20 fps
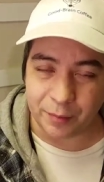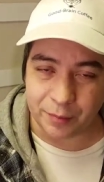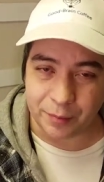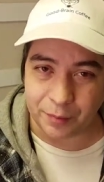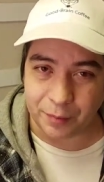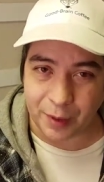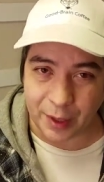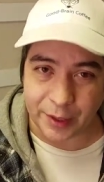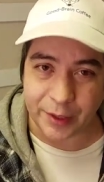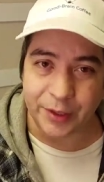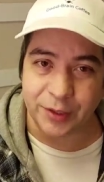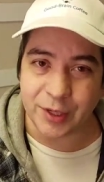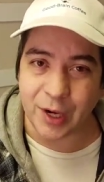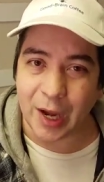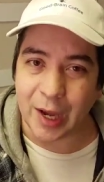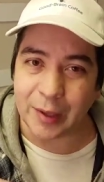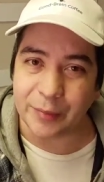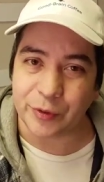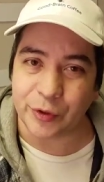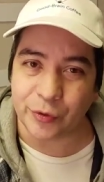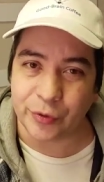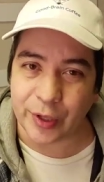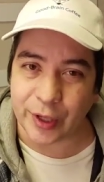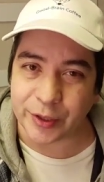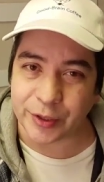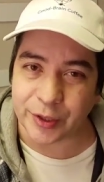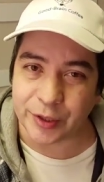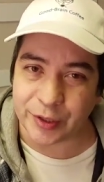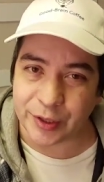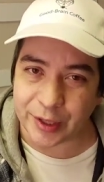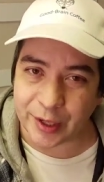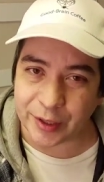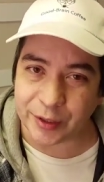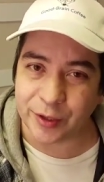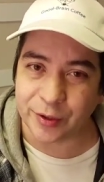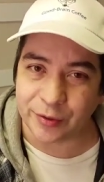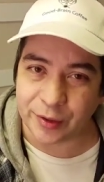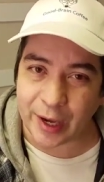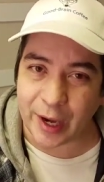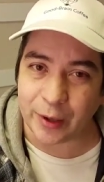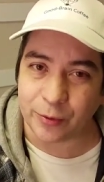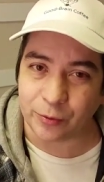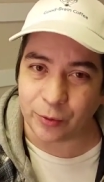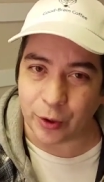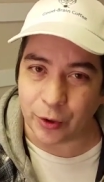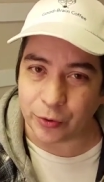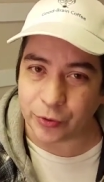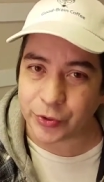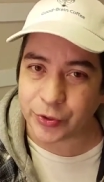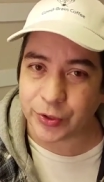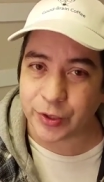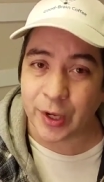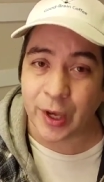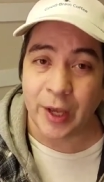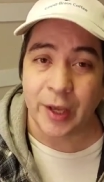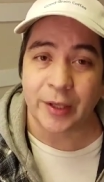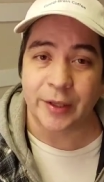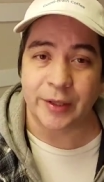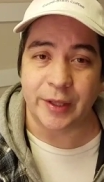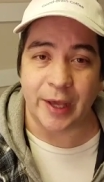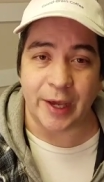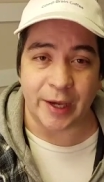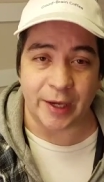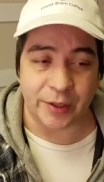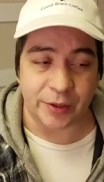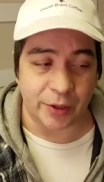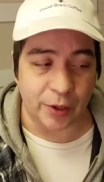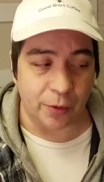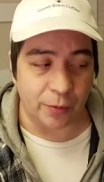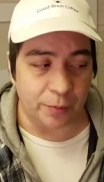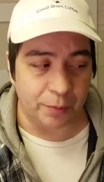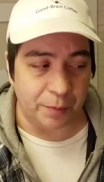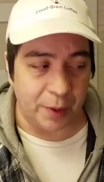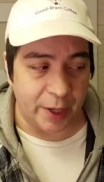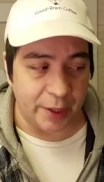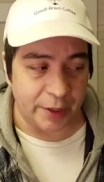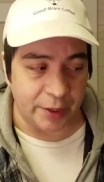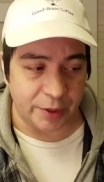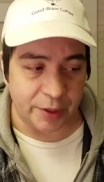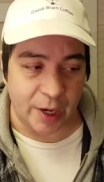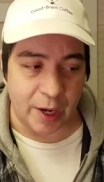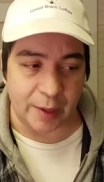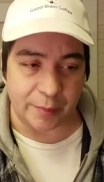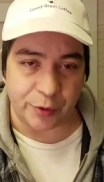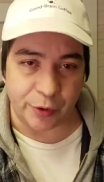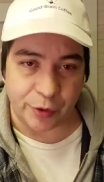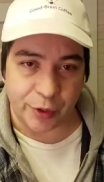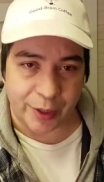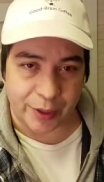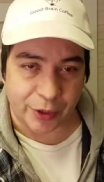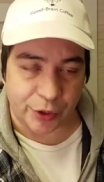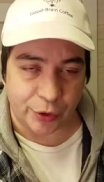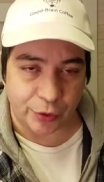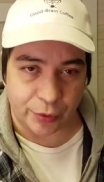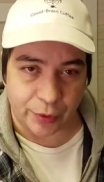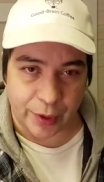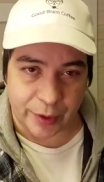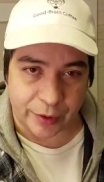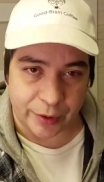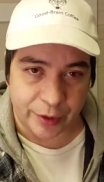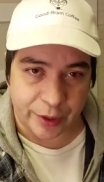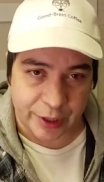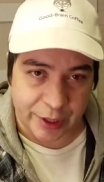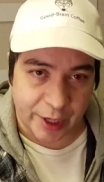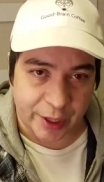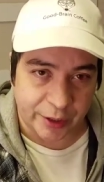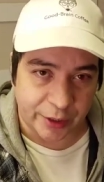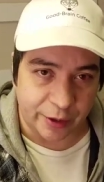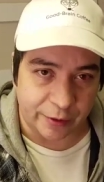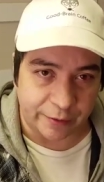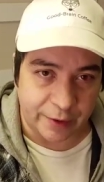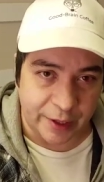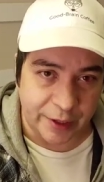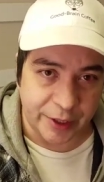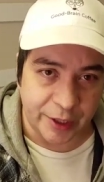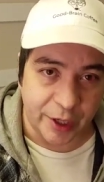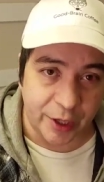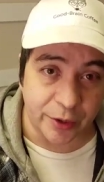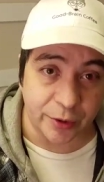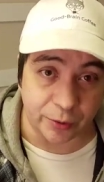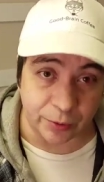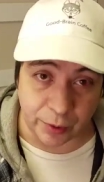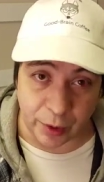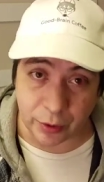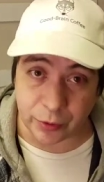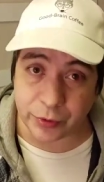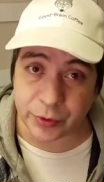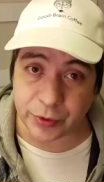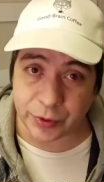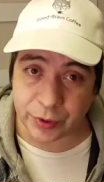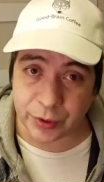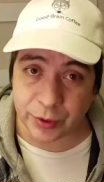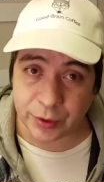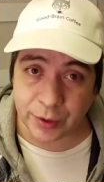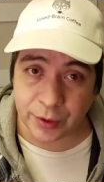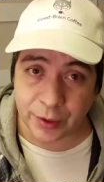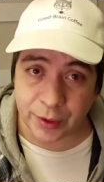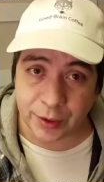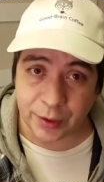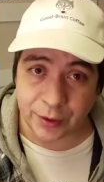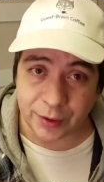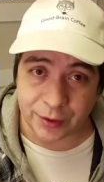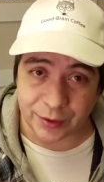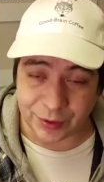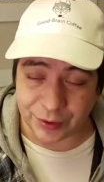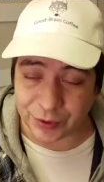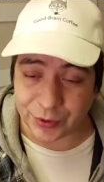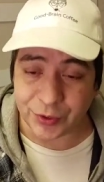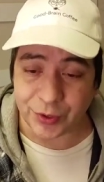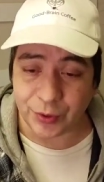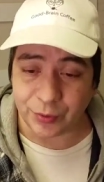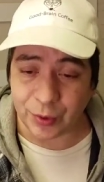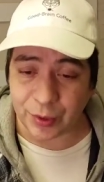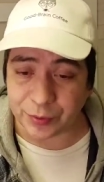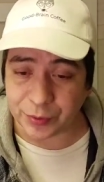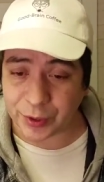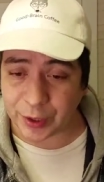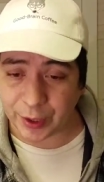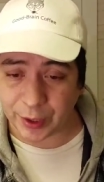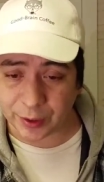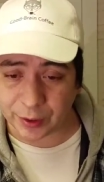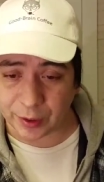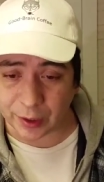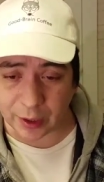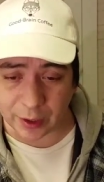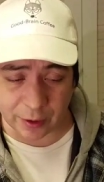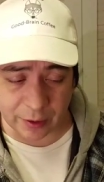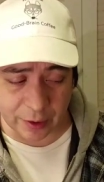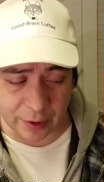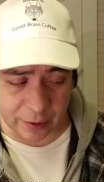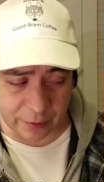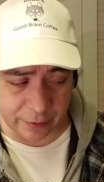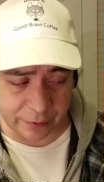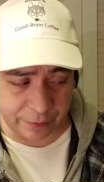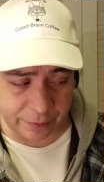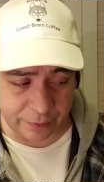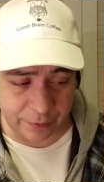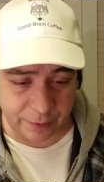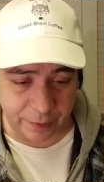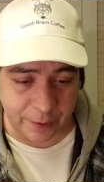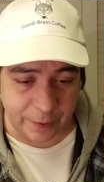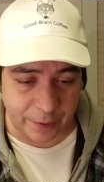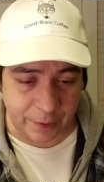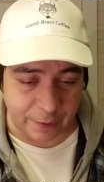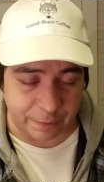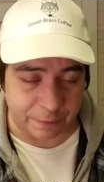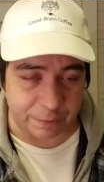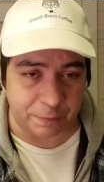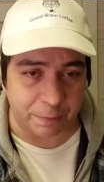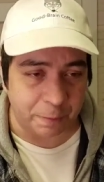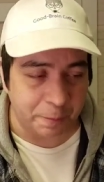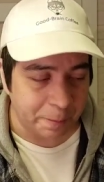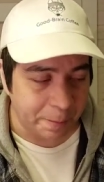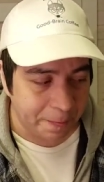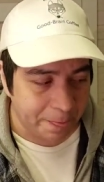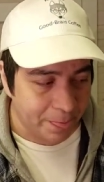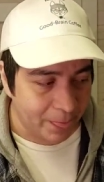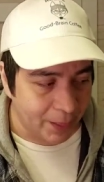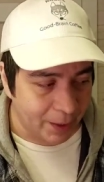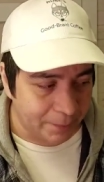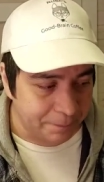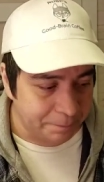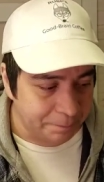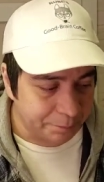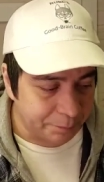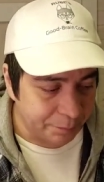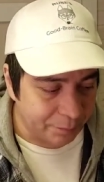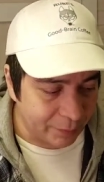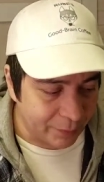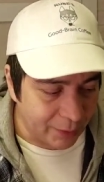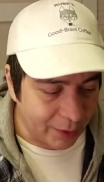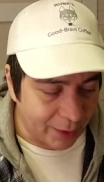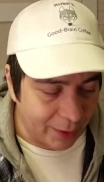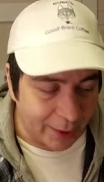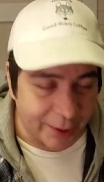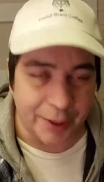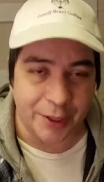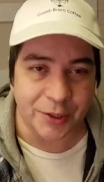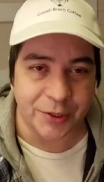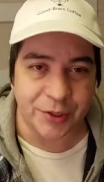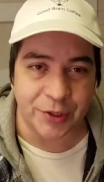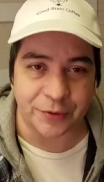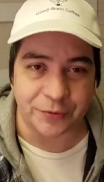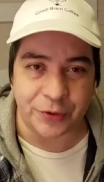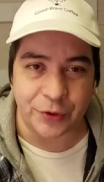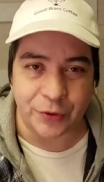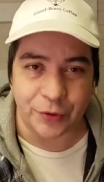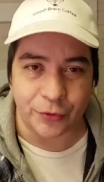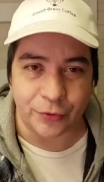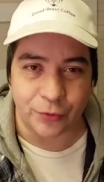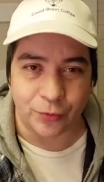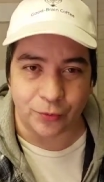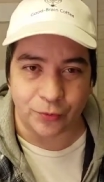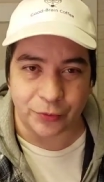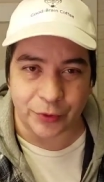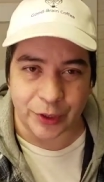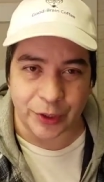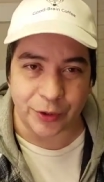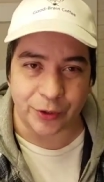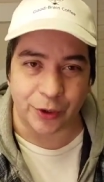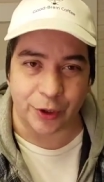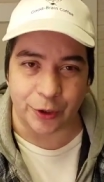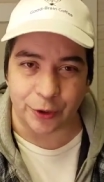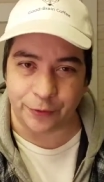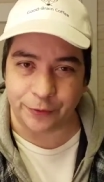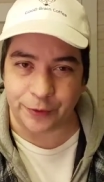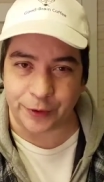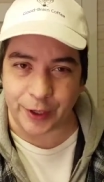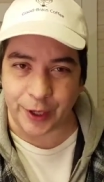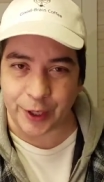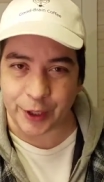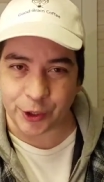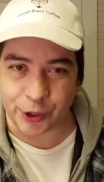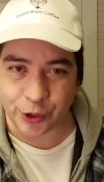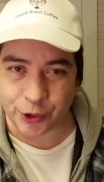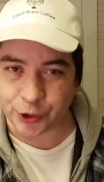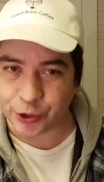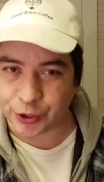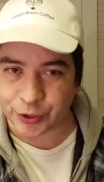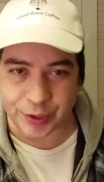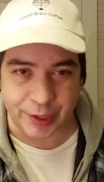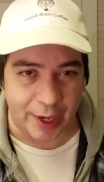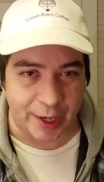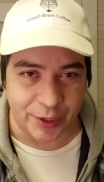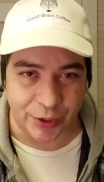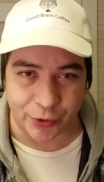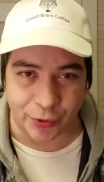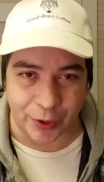by the time you get to the end of that roast than by the time you get to the end of any other roast. You see what I'm saying? Uh, if if I guess if you need clarification, just ask